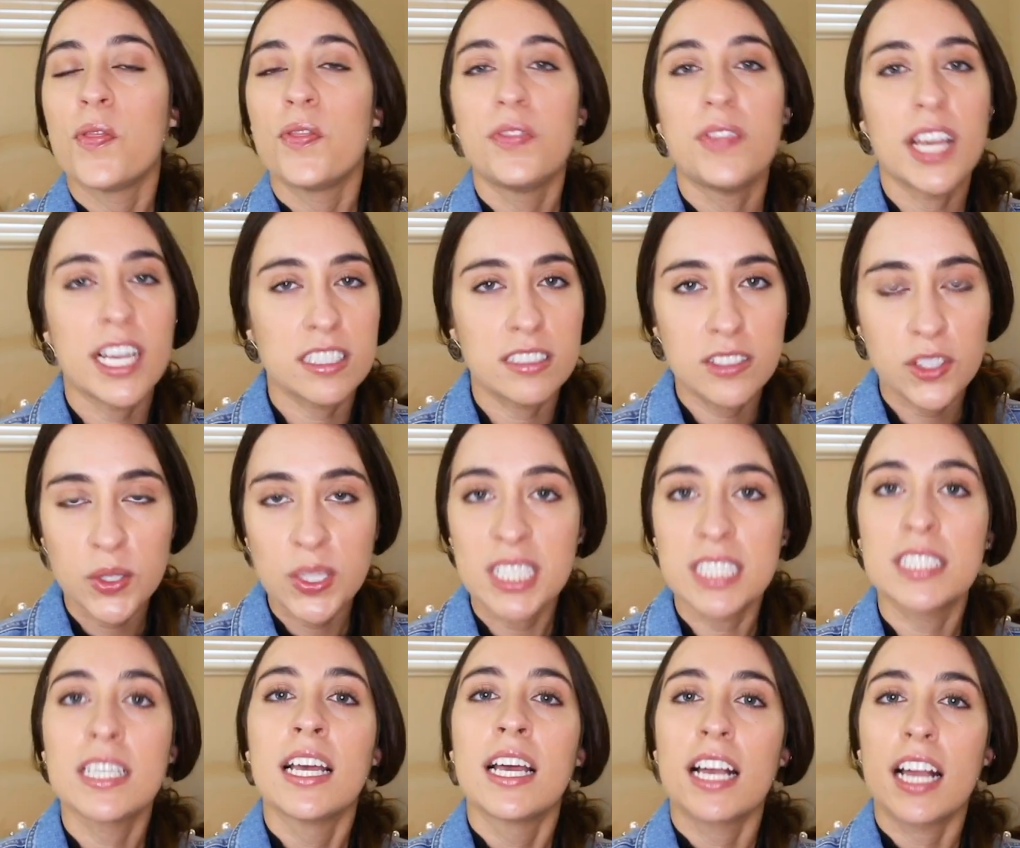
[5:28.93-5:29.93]
Then there
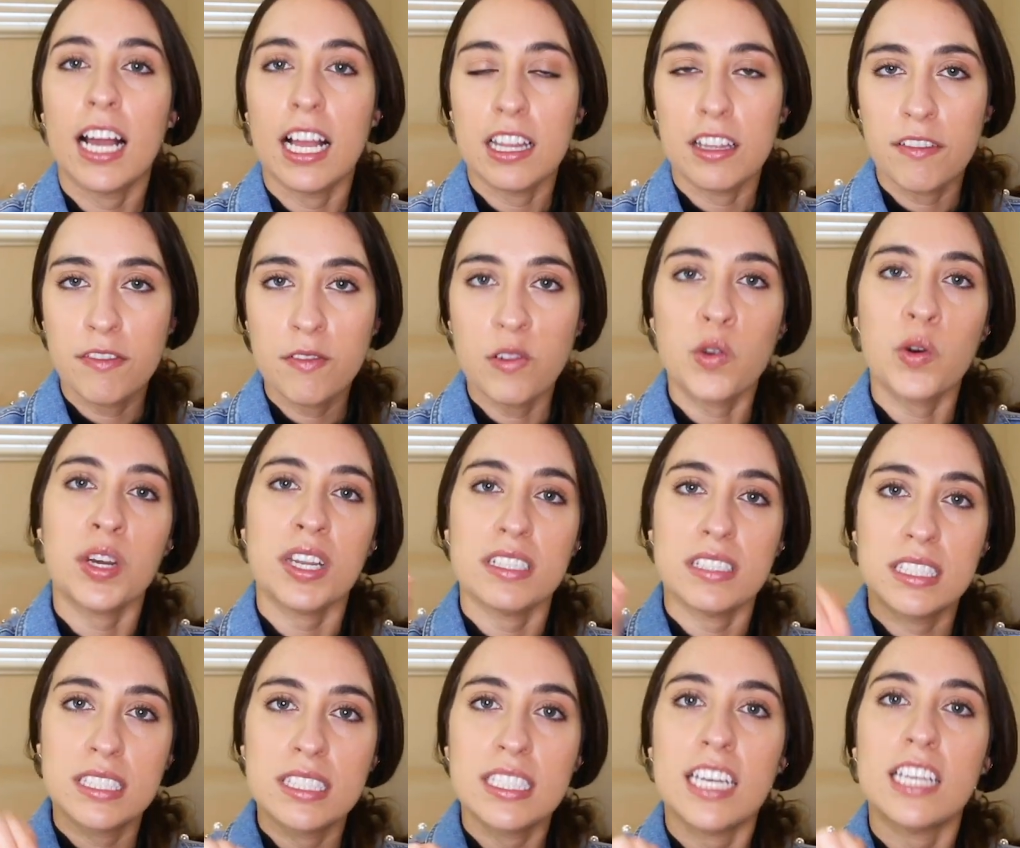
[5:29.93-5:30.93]
is California
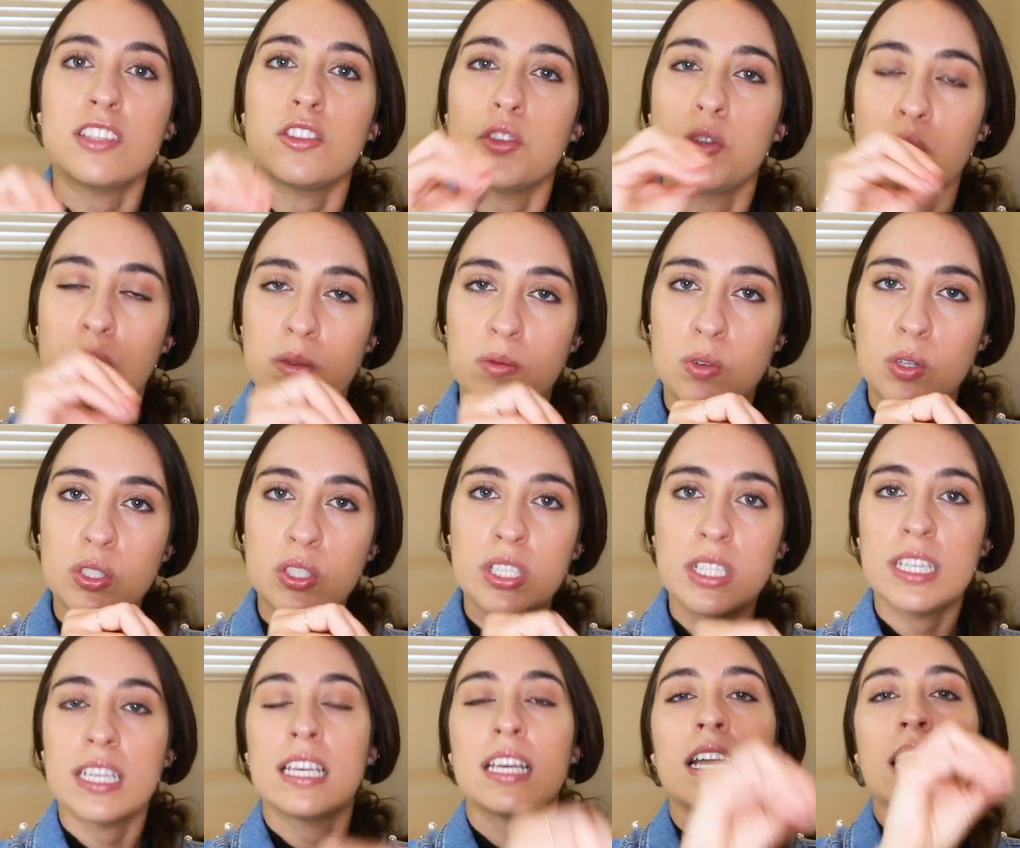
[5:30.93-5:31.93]
State
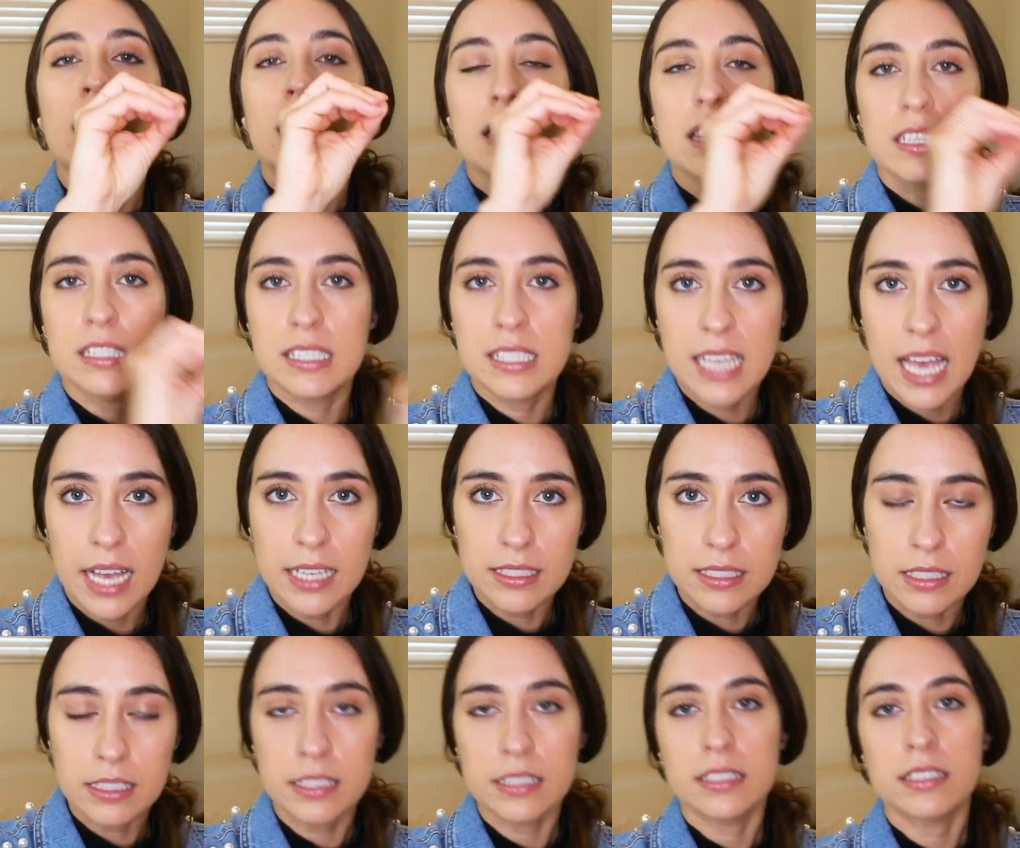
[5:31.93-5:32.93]
University, Los
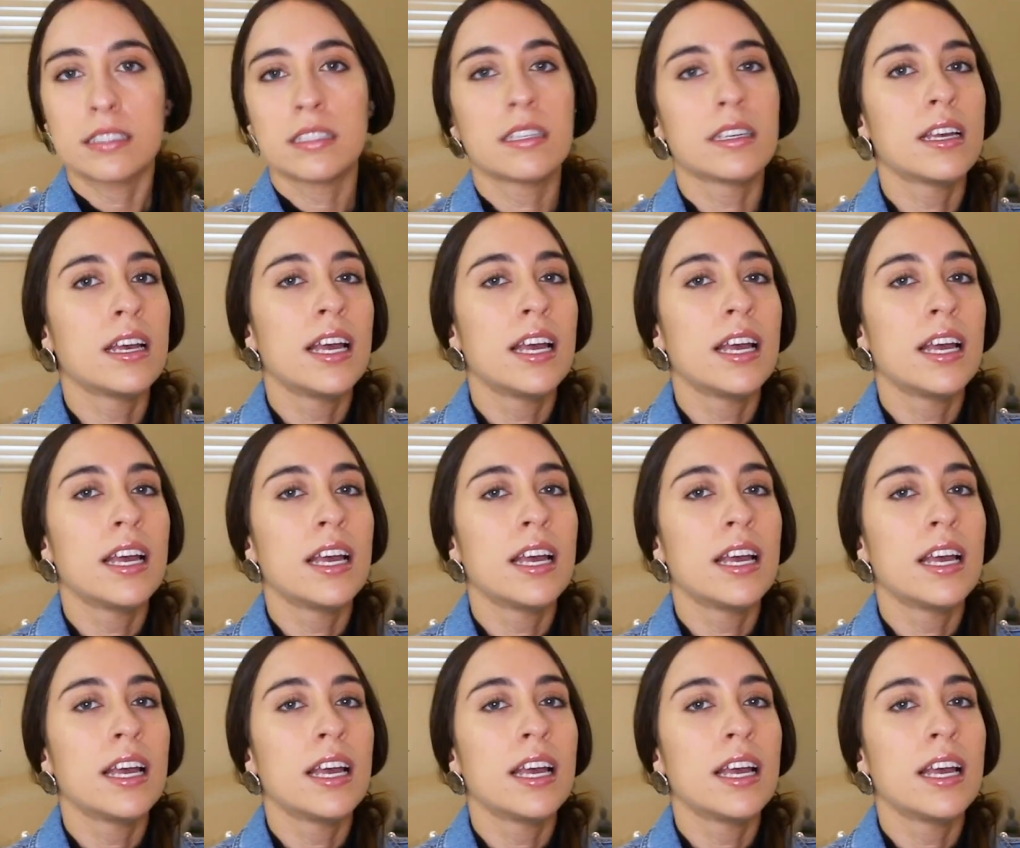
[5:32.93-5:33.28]
Angeles.